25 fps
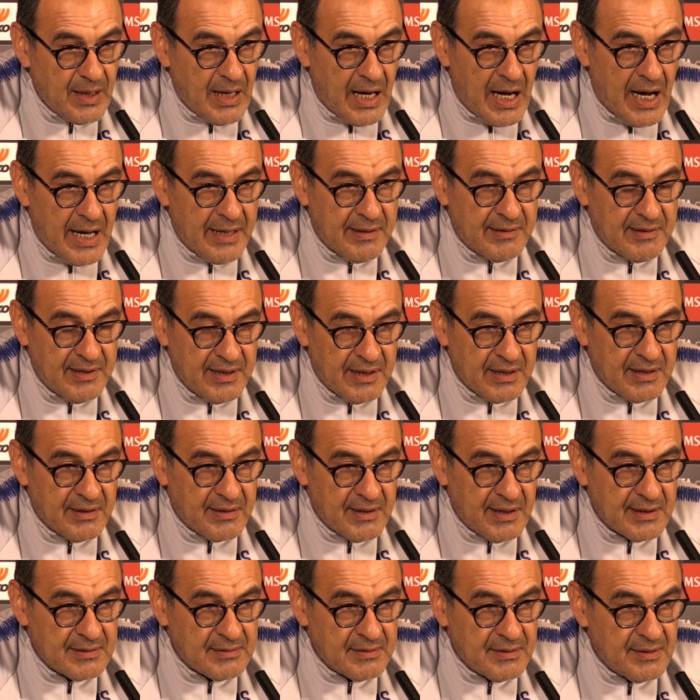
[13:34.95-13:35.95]
I think
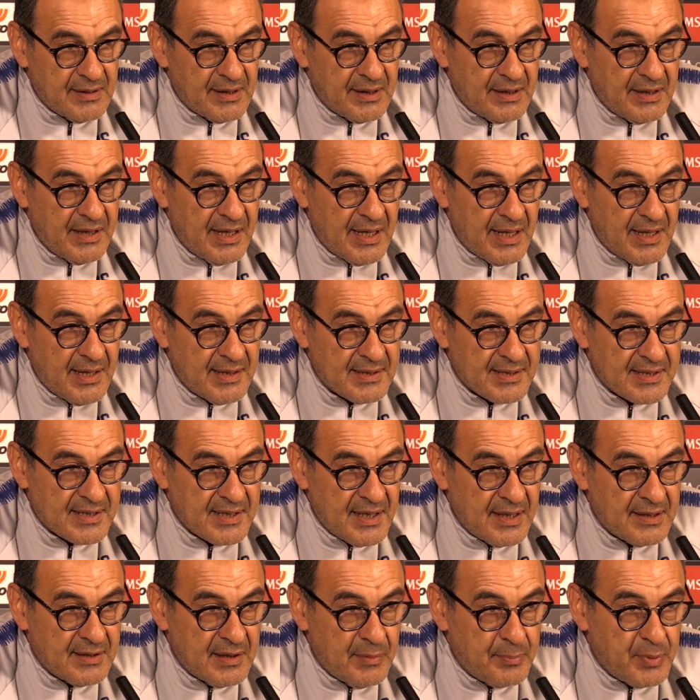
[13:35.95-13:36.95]
that uh, he has
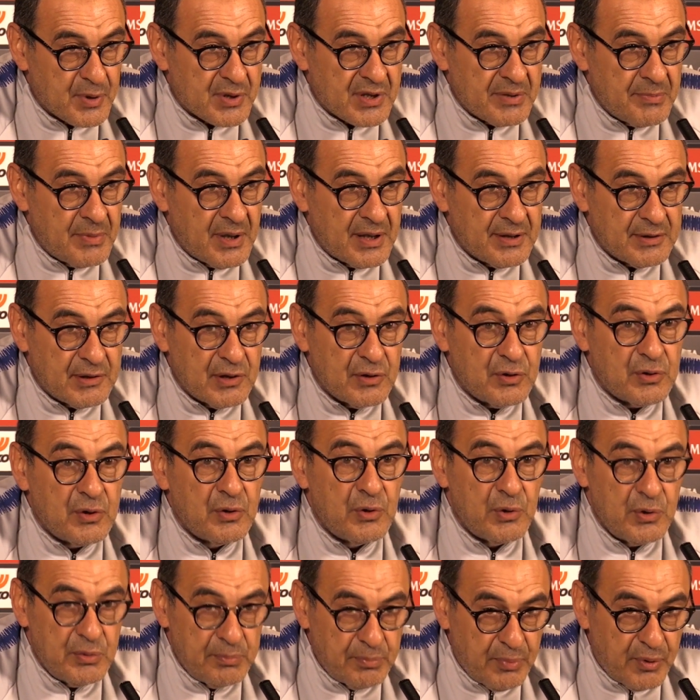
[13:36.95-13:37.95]
uh, the possibility
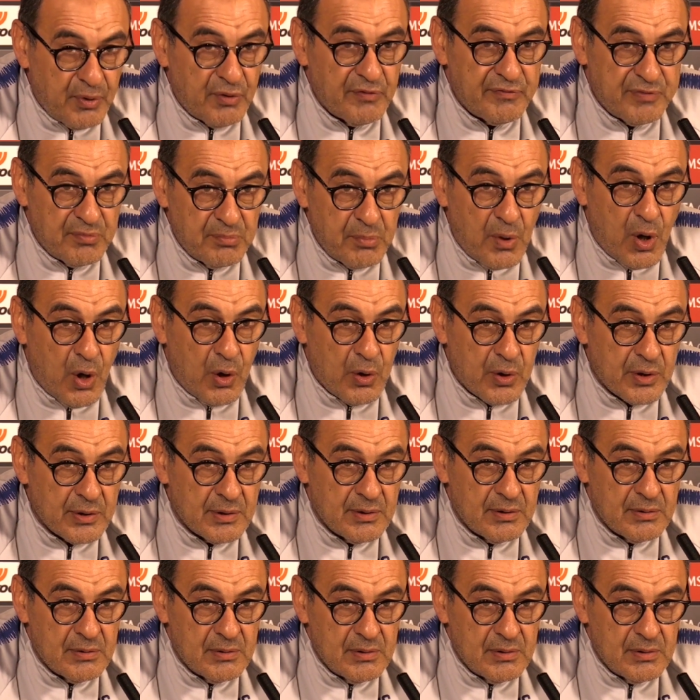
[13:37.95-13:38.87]
to improve more,